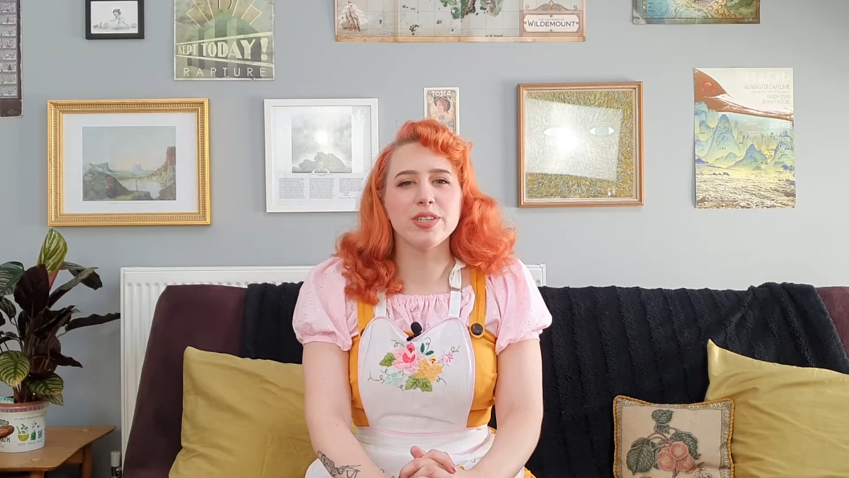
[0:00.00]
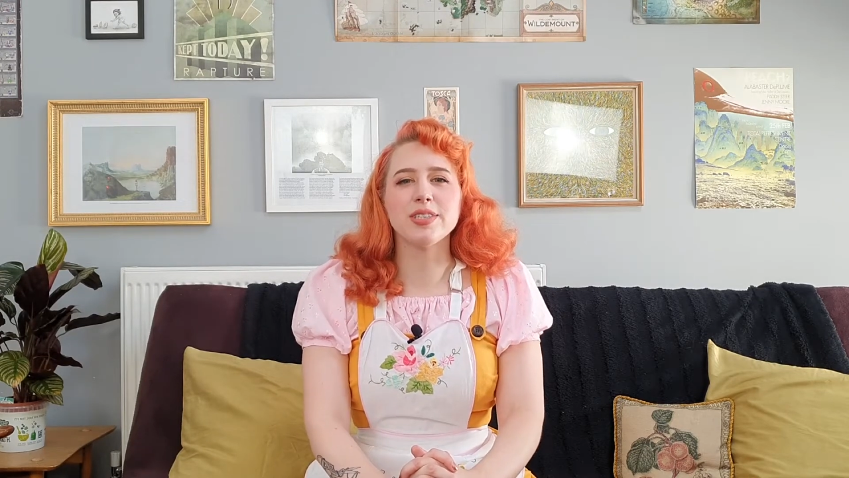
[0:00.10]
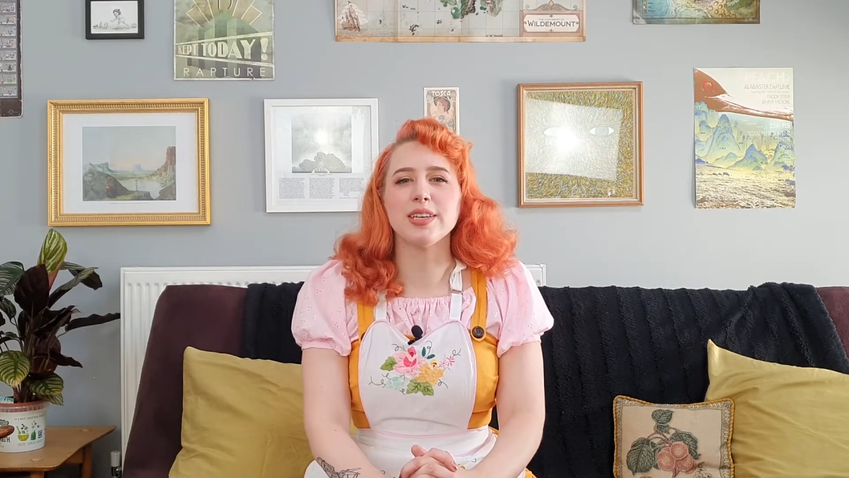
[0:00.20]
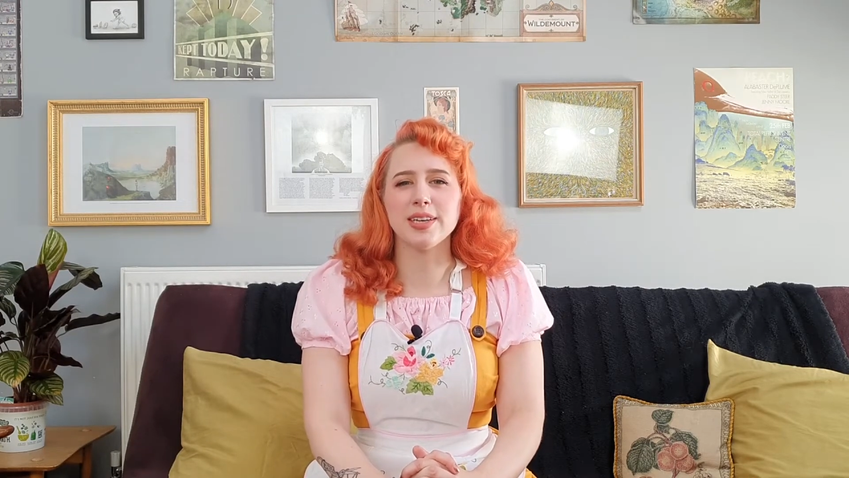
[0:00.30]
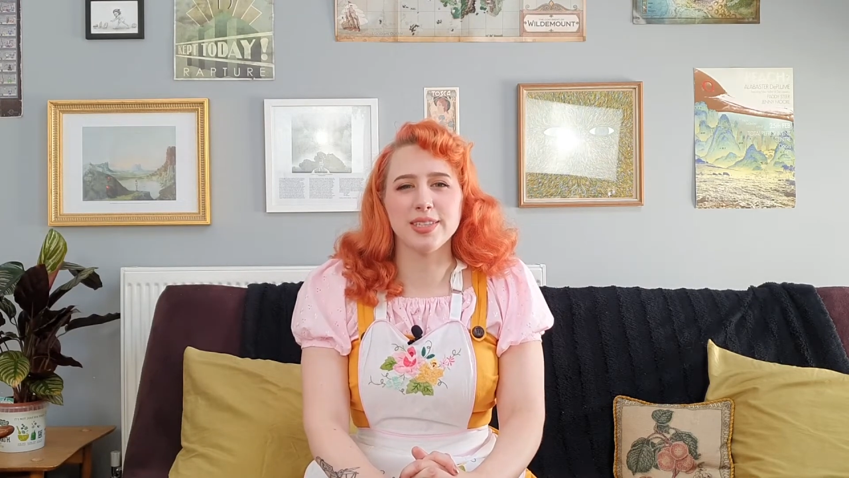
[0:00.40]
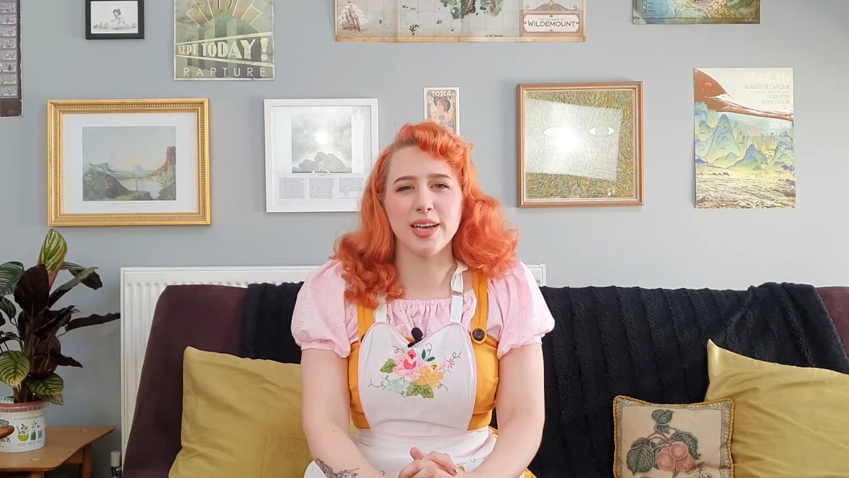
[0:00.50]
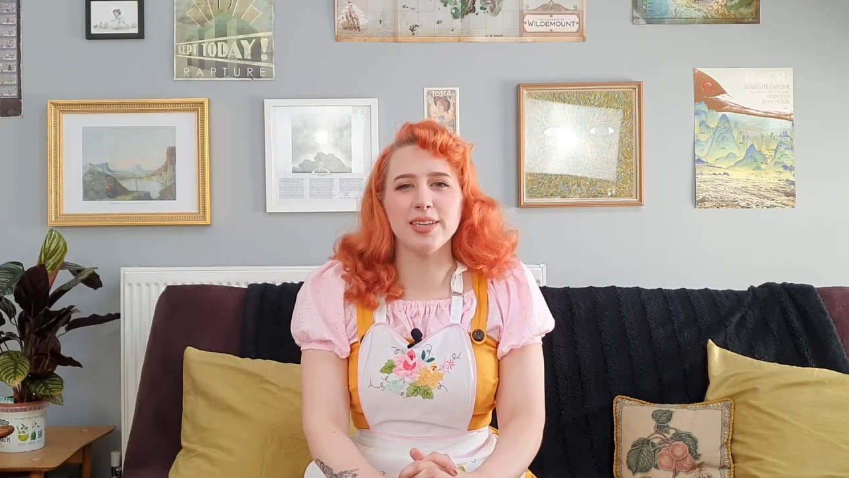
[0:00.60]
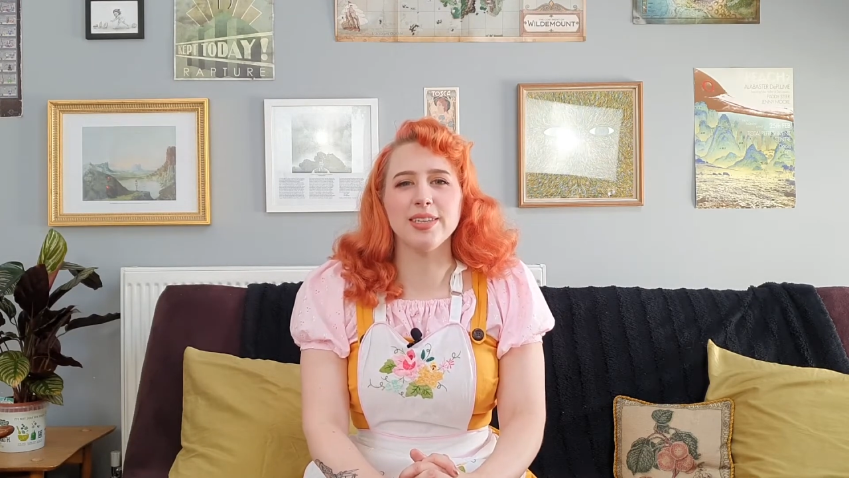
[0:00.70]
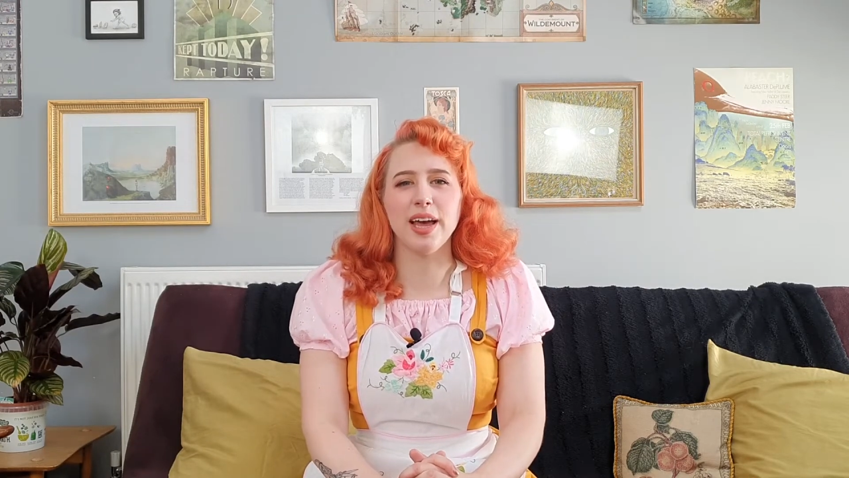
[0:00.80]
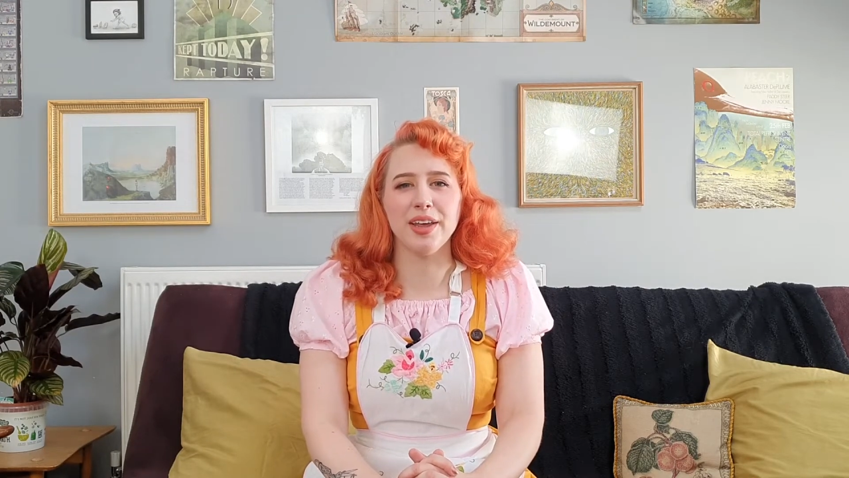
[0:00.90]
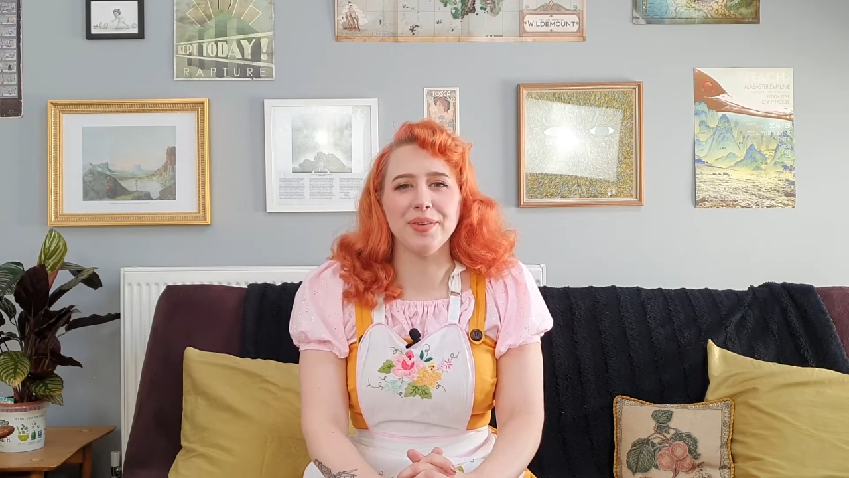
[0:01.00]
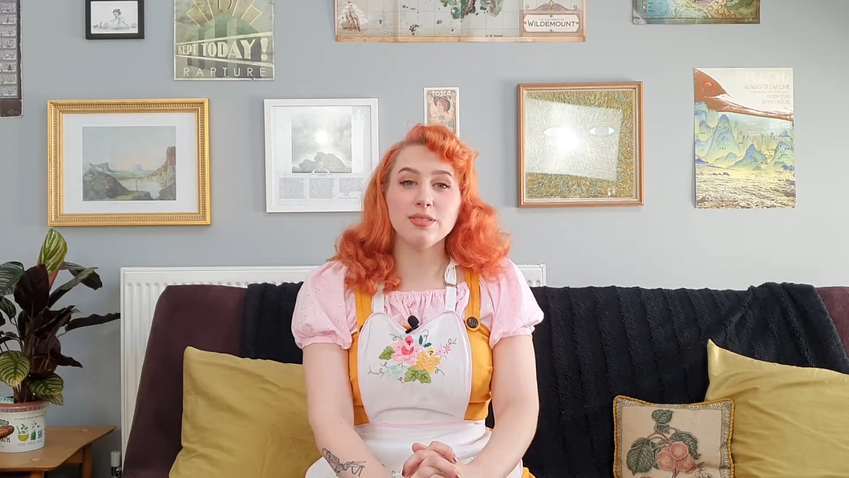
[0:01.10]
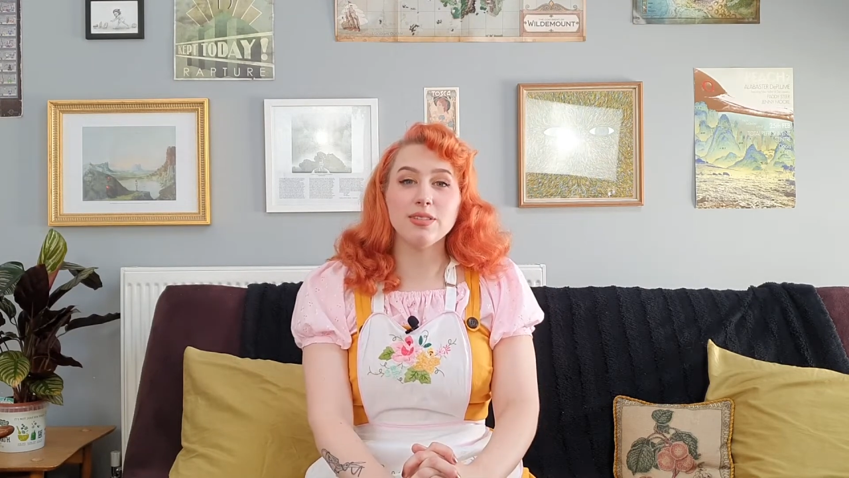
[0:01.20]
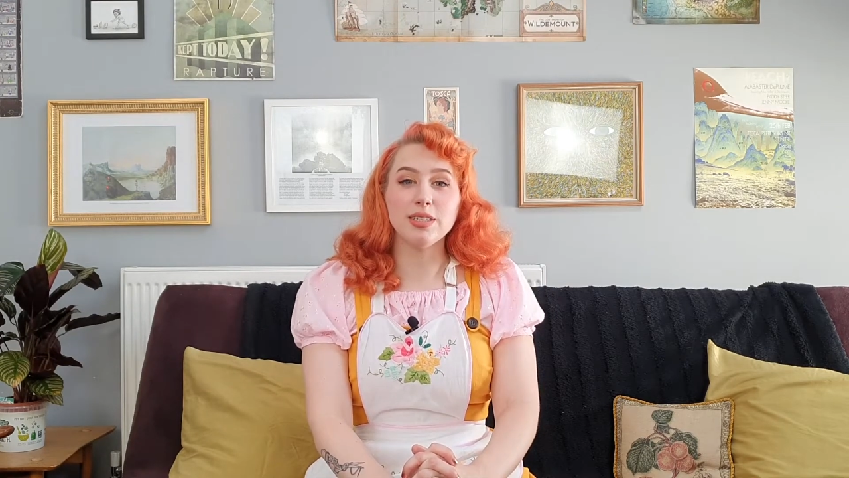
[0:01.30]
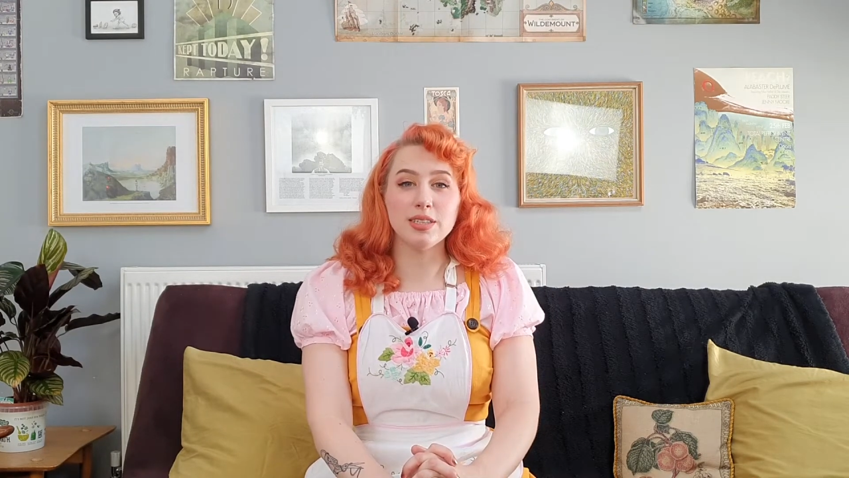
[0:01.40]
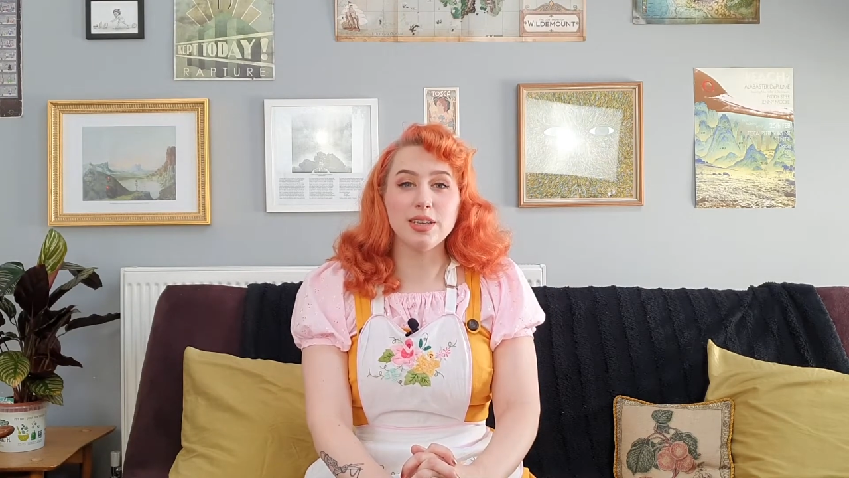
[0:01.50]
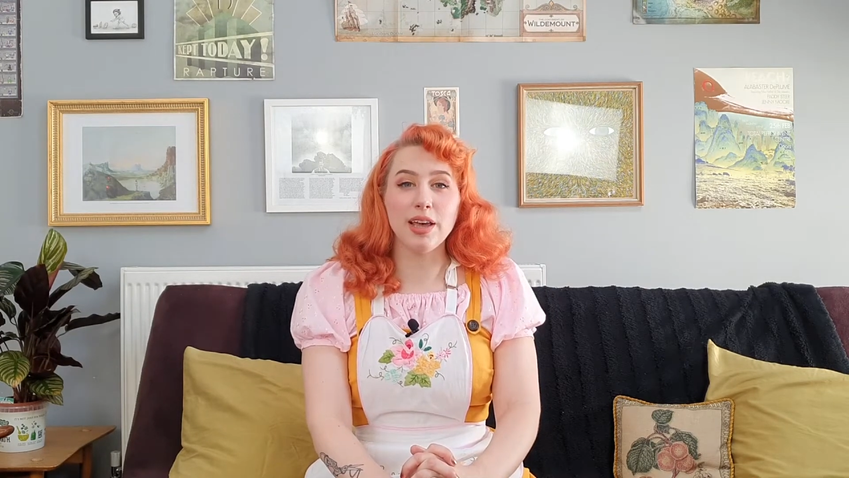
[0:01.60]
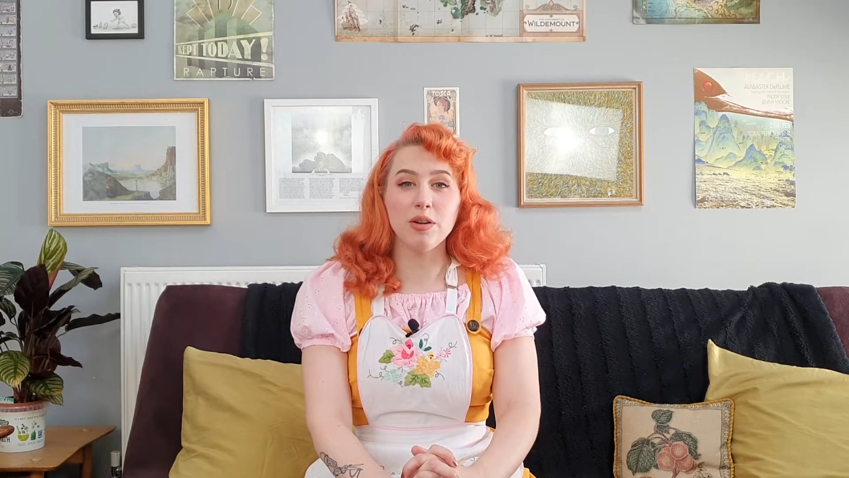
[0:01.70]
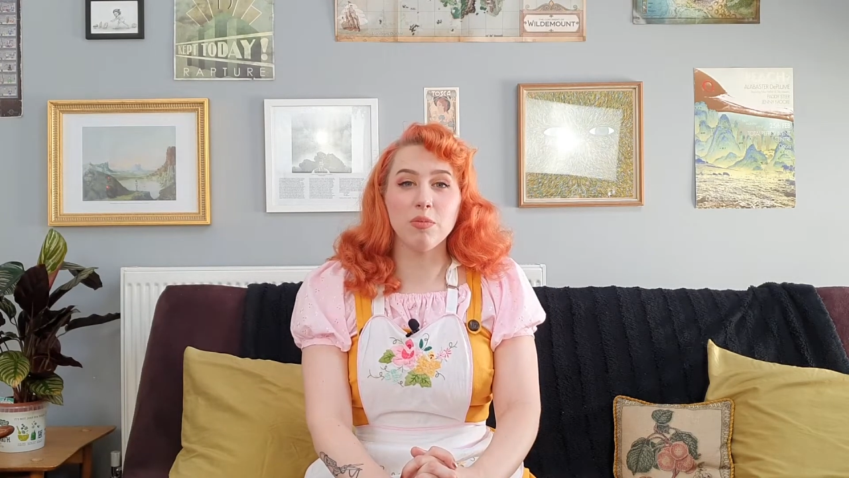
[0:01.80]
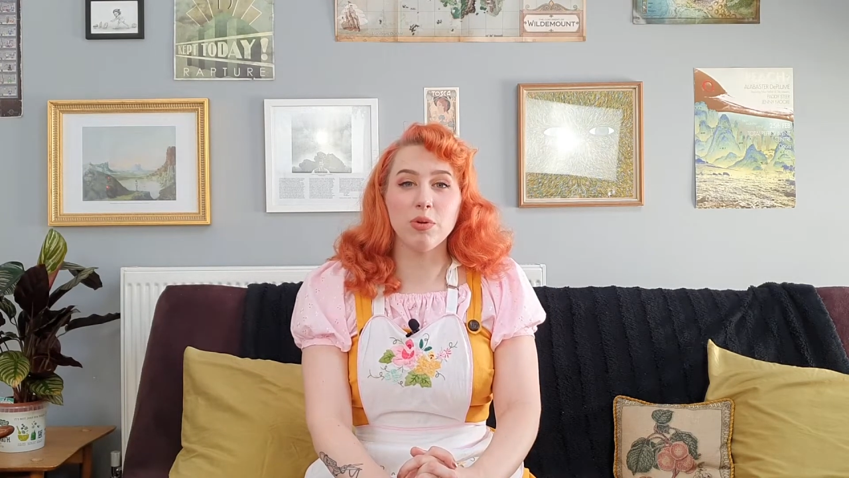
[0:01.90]
or 6 out of 10. This is
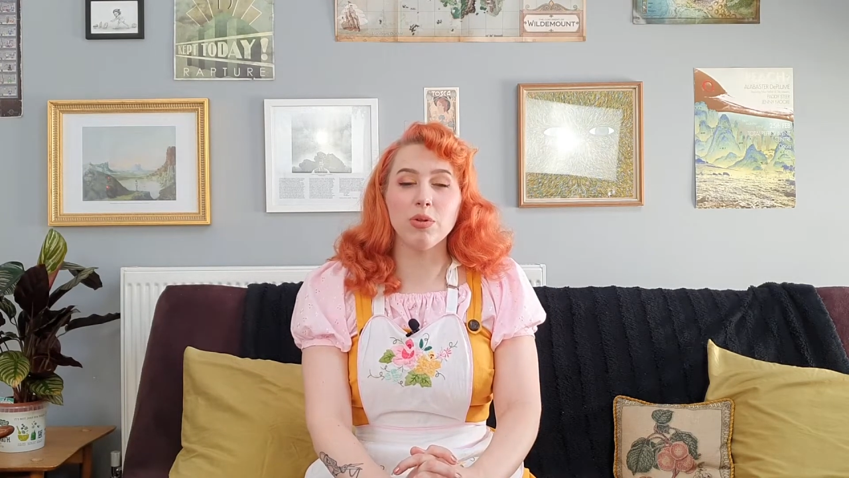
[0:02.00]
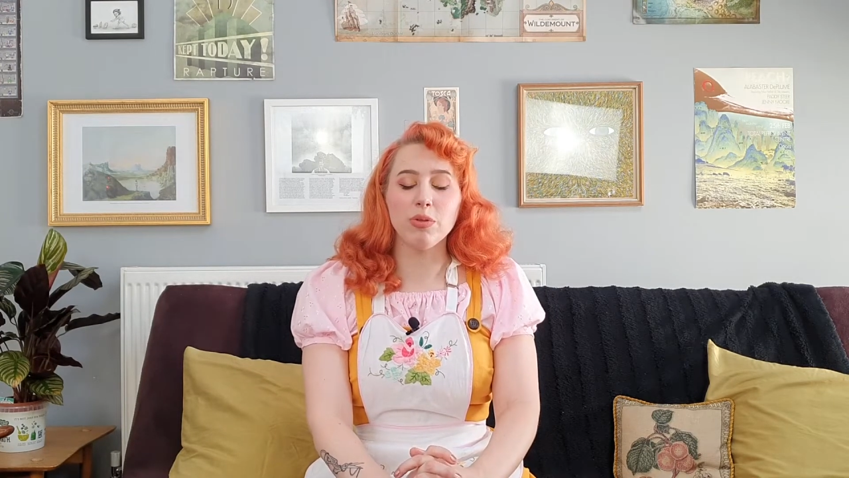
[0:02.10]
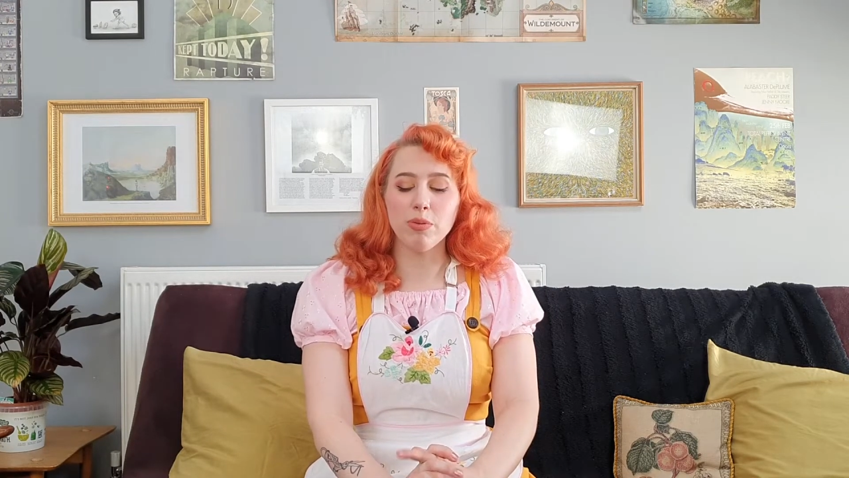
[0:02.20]
edible.